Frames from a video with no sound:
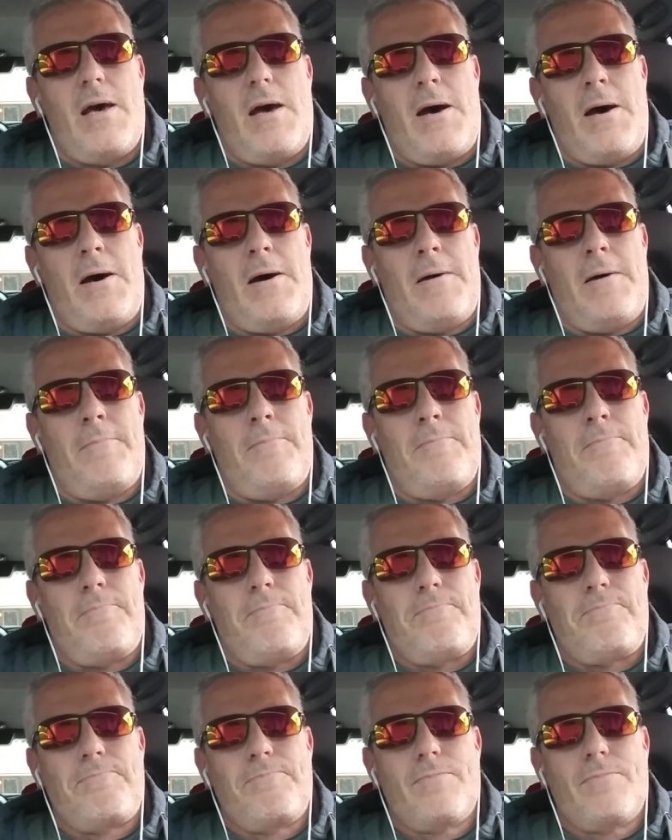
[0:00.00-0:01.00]

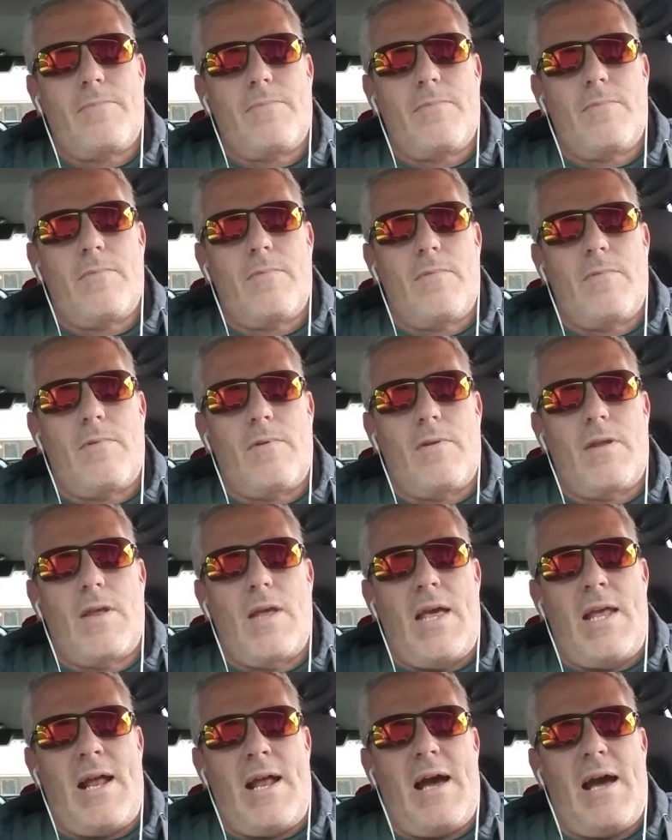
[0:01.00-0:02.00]

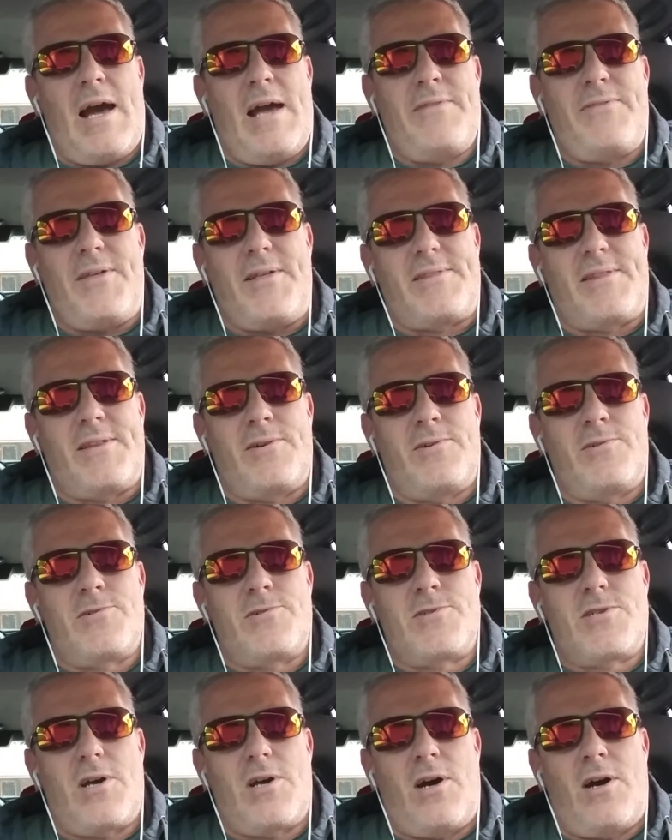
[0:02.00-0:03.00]
I think
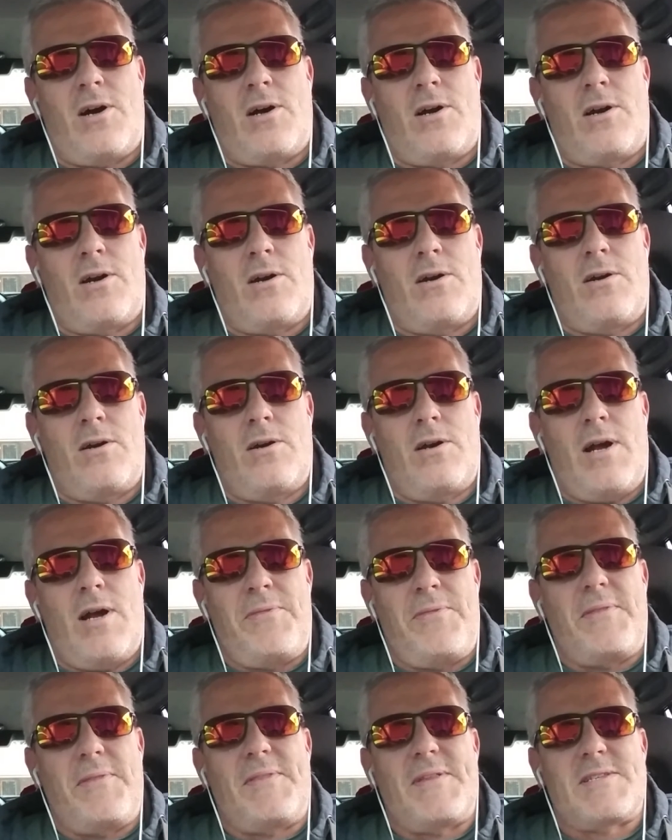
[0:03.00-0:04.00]
that's
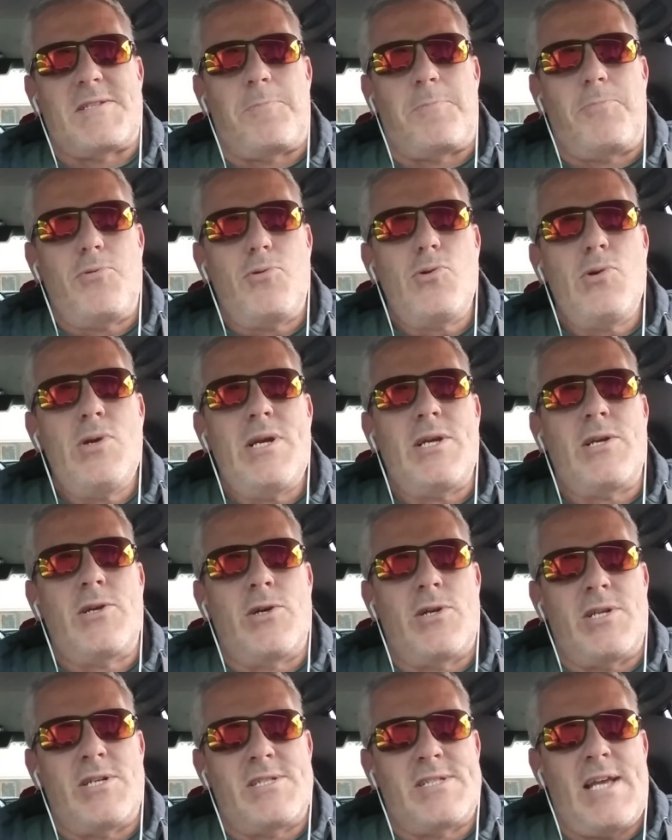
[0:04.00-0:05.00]
a pretty
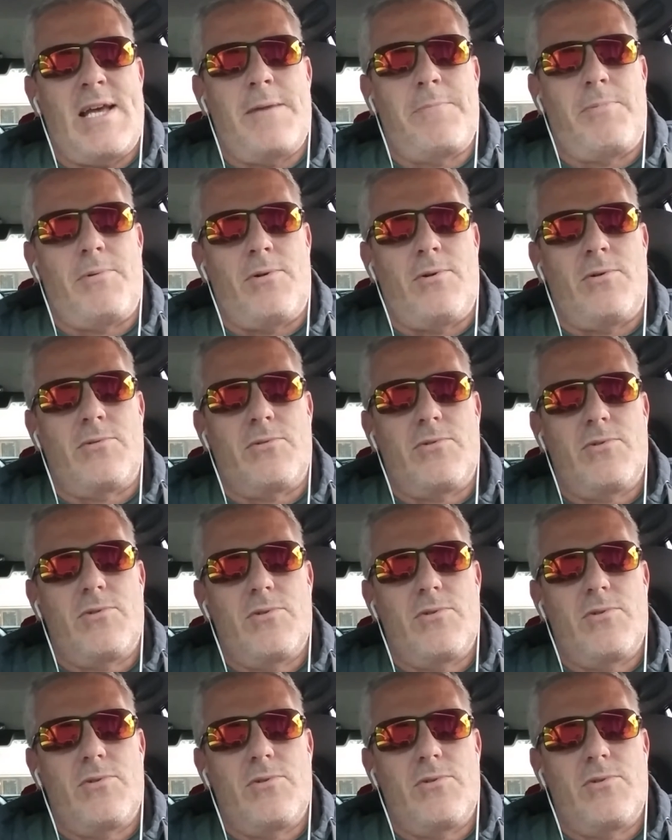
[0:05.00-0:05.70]
good example